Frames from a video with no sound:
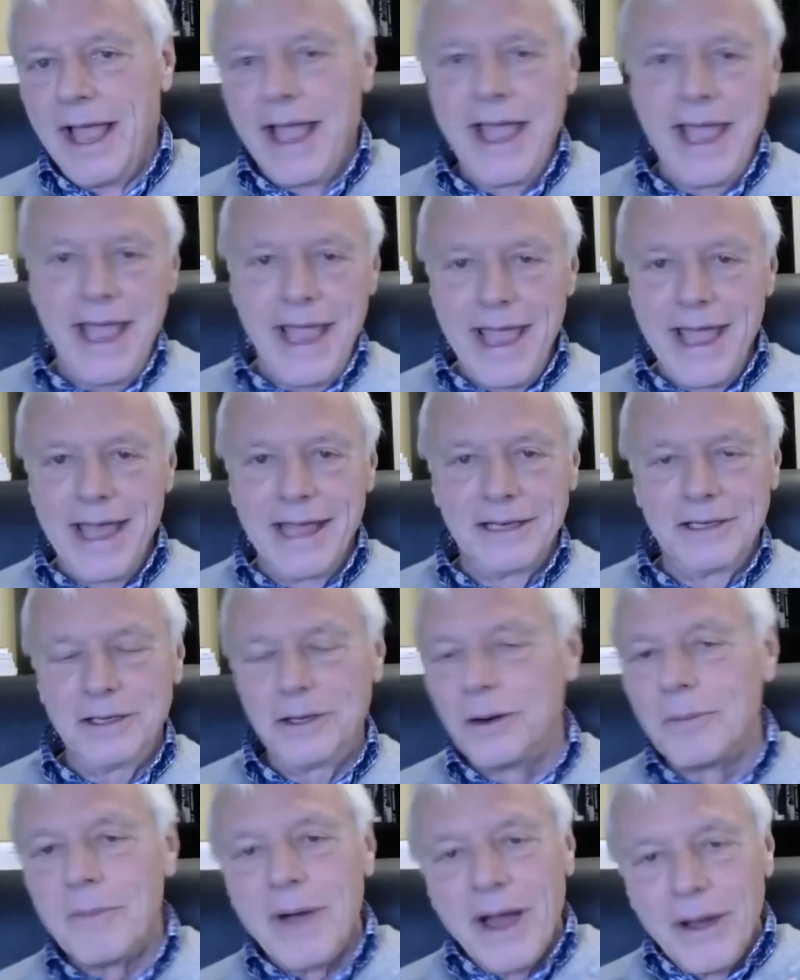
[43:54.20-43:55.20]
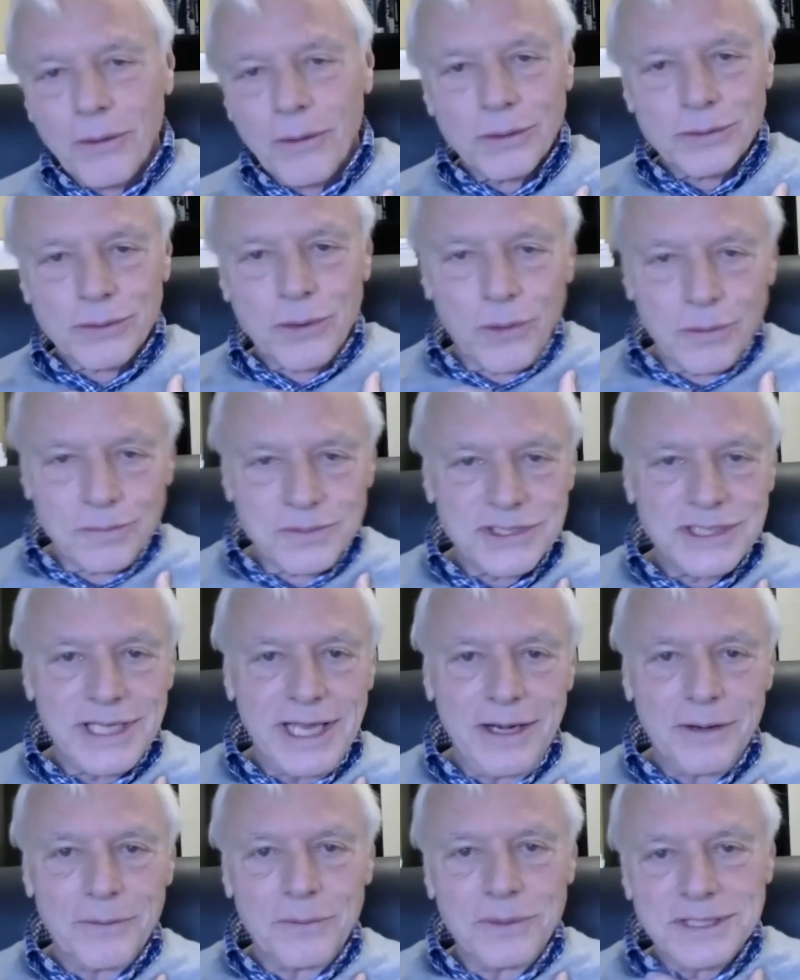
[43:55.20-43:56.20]
and, my old home
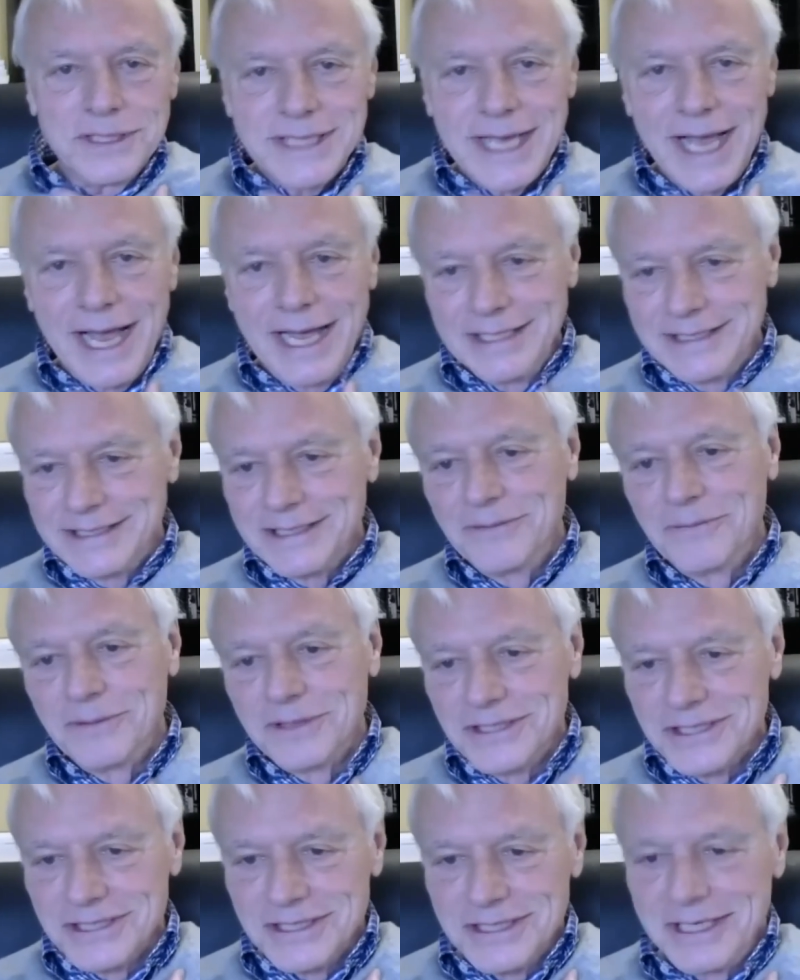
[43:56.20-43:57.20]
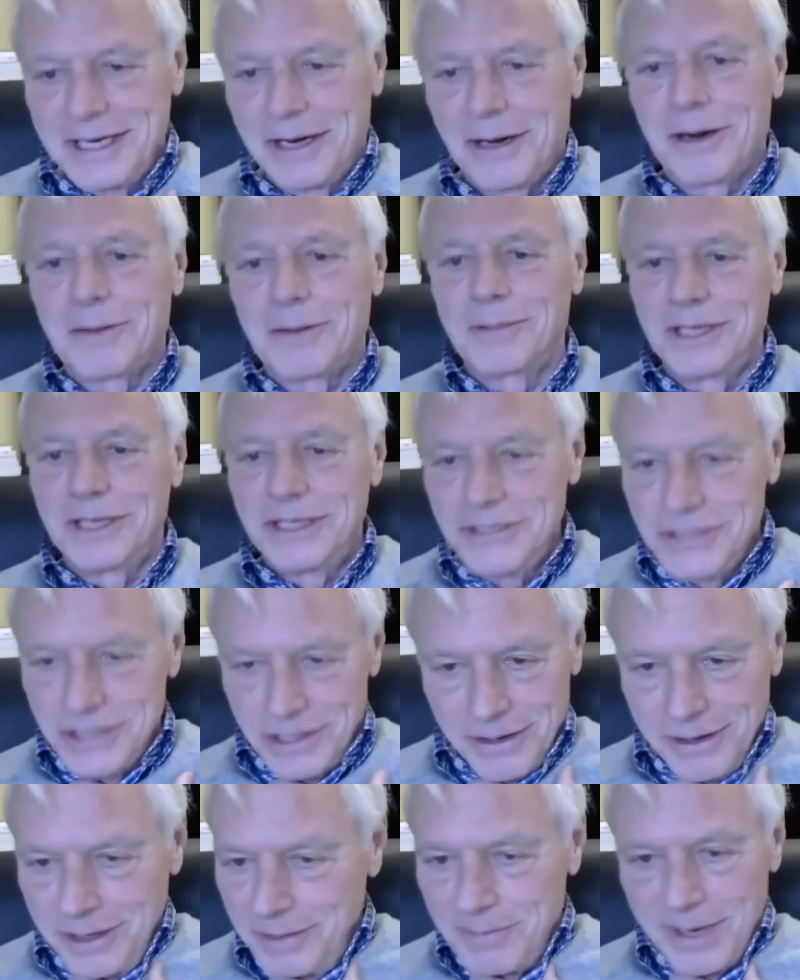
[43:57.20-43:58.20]
state of Wisconsin, which is terribly
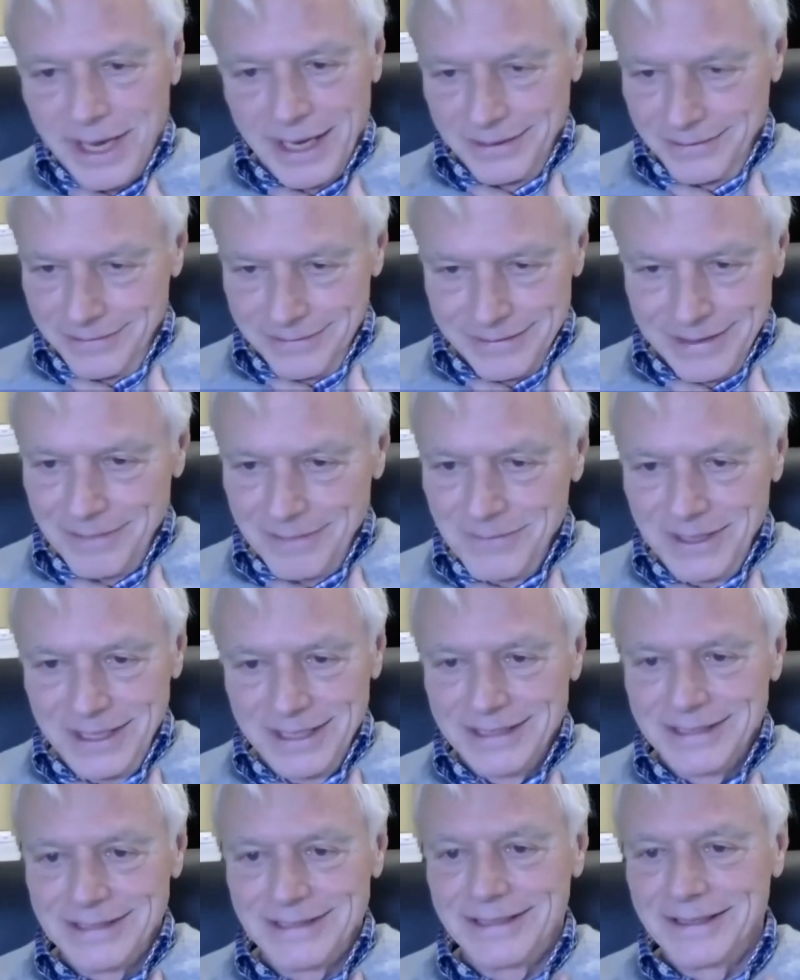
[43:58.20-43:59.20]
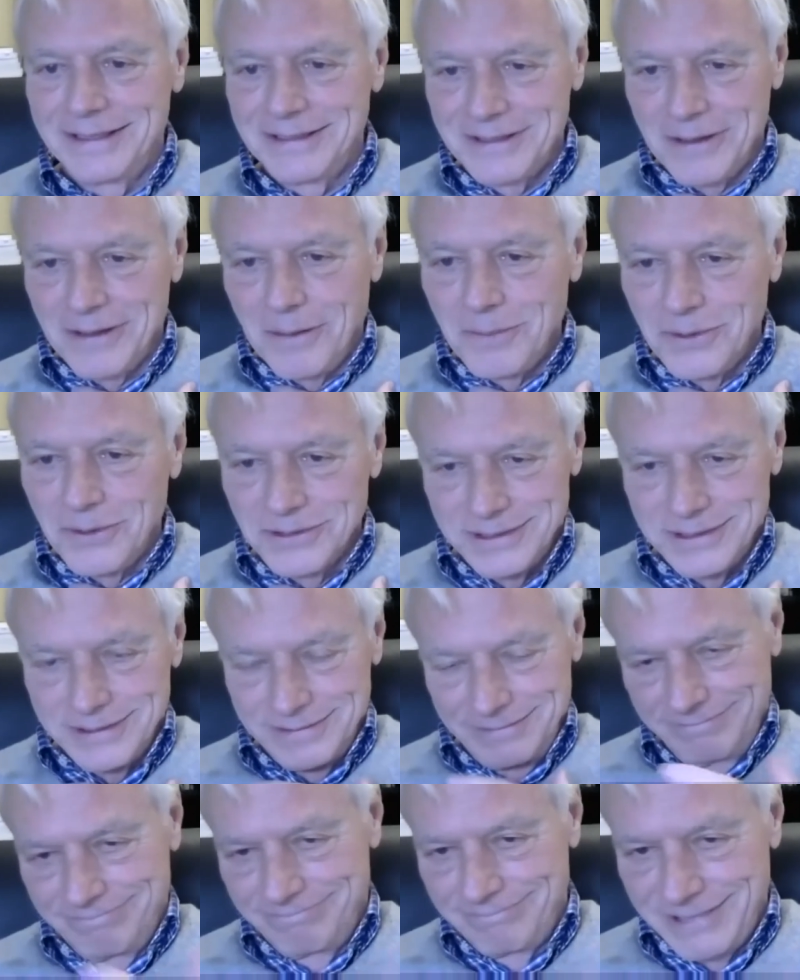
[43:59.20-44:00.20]
gerrymandered. I mean, it's almost
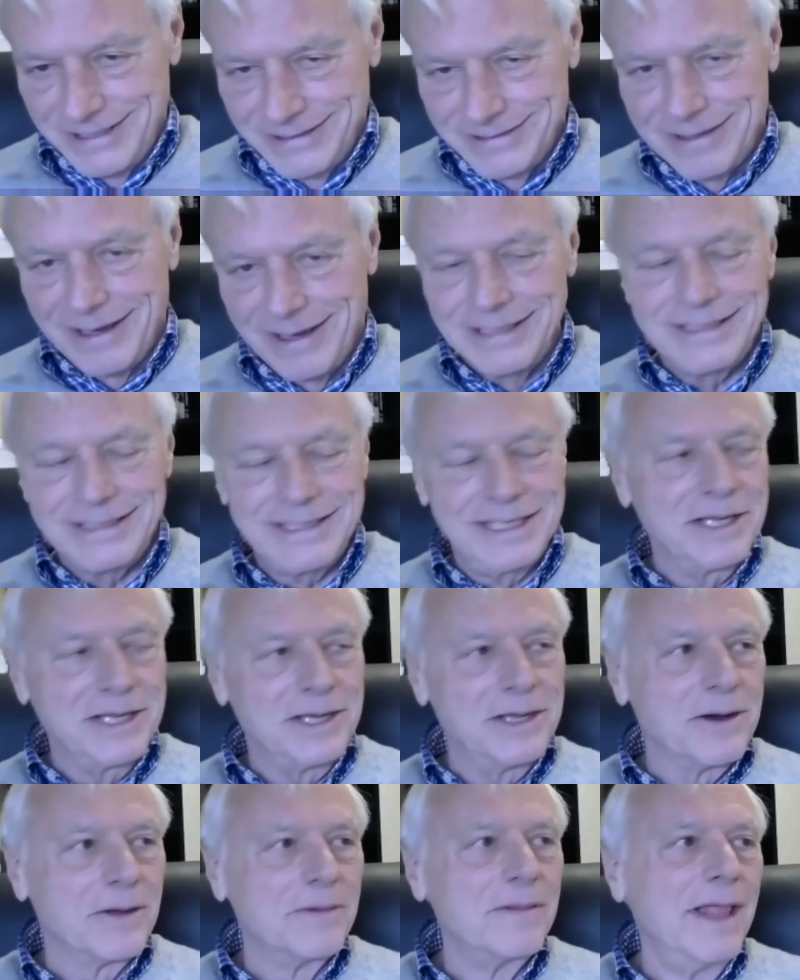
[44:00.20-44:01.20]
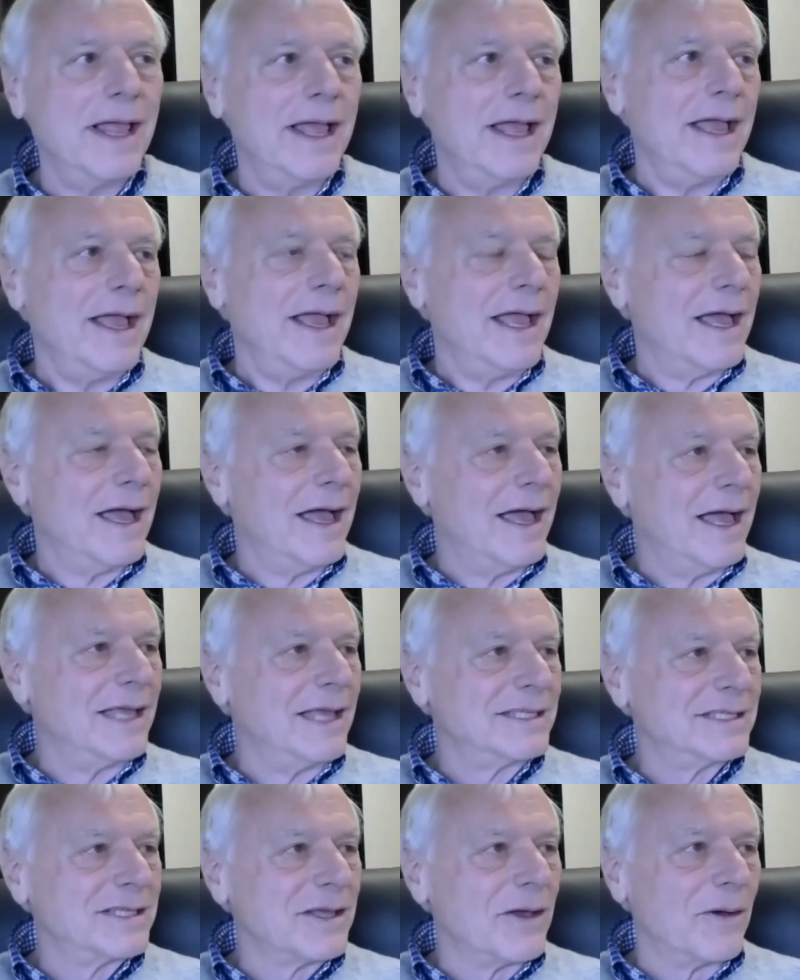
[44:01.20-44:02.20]
disgusting,
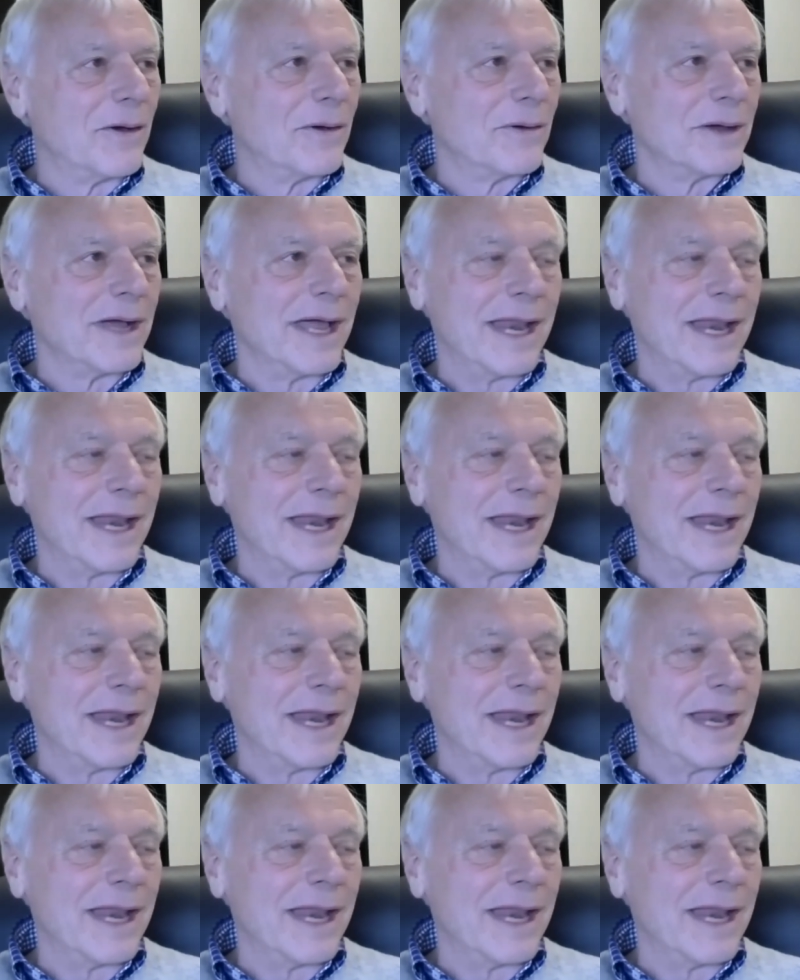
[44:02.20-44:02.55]
So